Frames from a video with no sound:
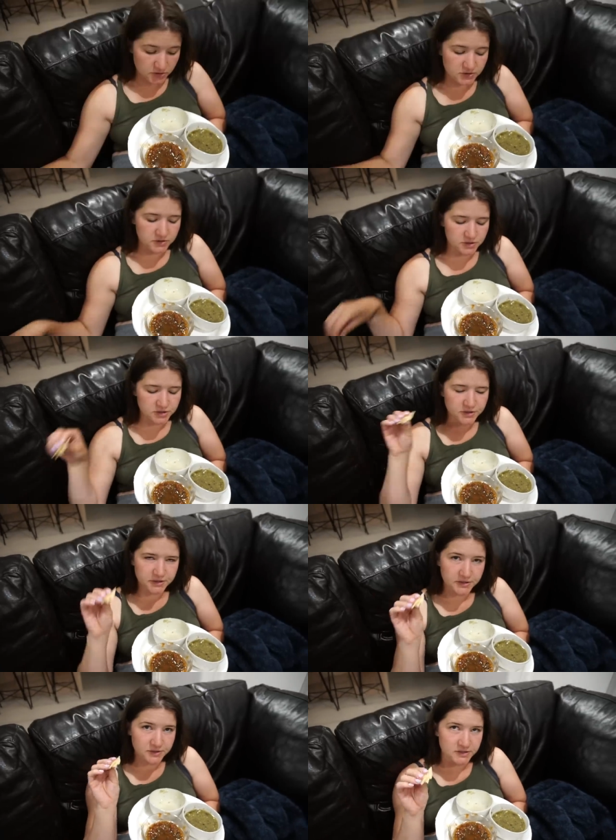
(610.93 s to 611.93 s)

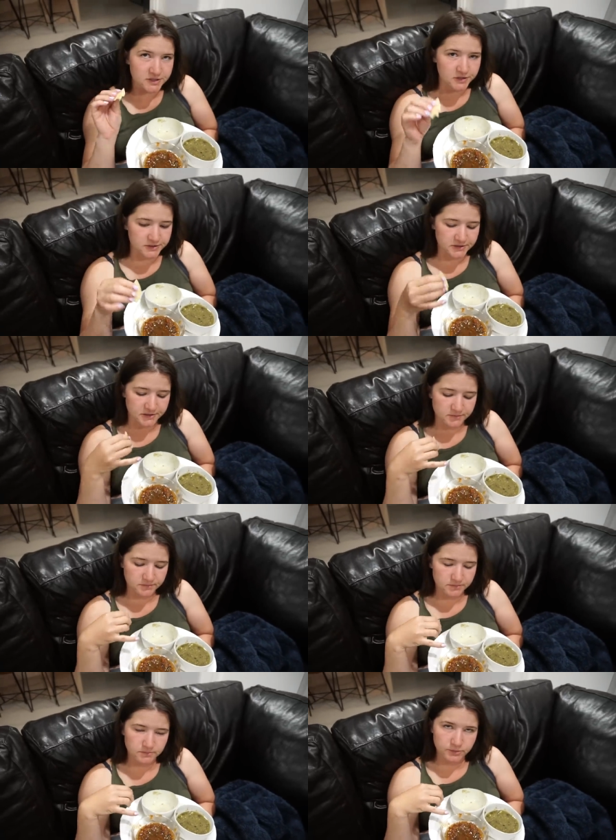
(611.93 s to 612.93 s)
Concerning the salsa,
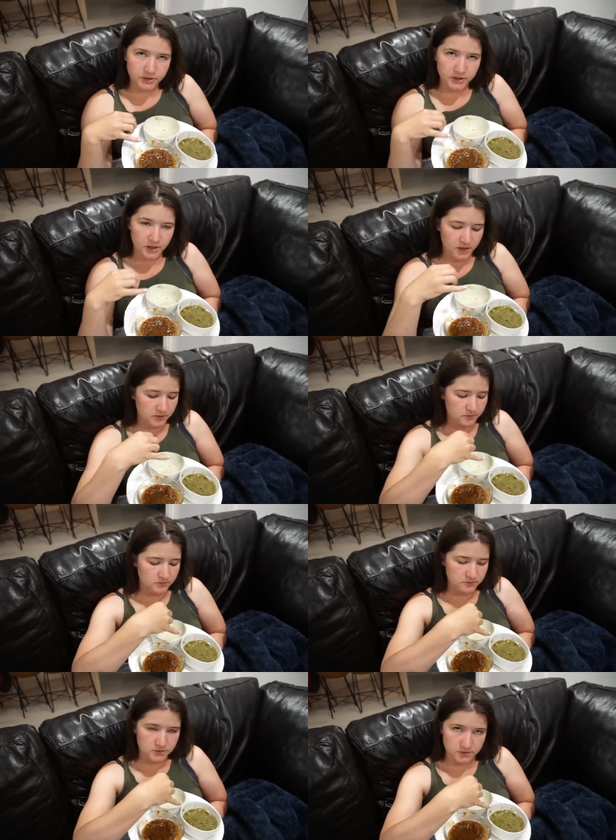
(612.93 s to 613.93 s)
pretty hot.
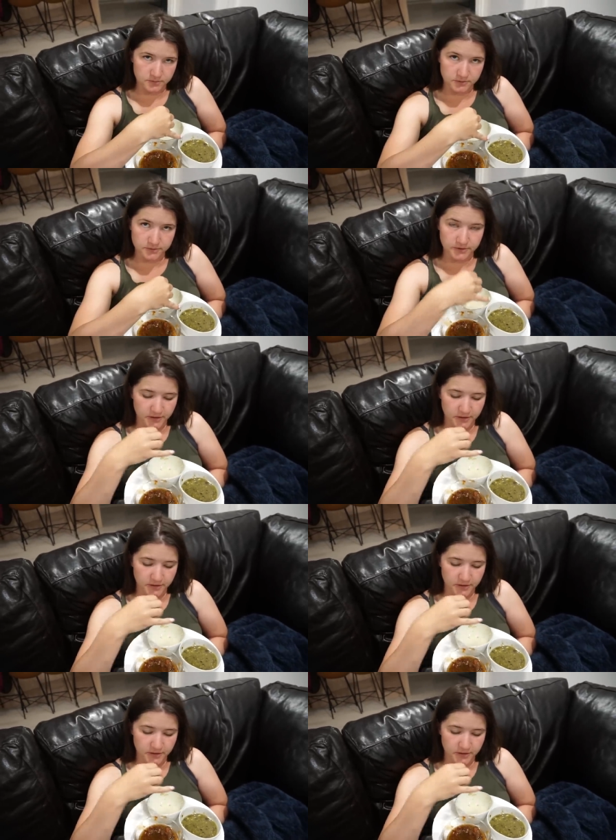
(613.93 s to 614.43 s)
Super duper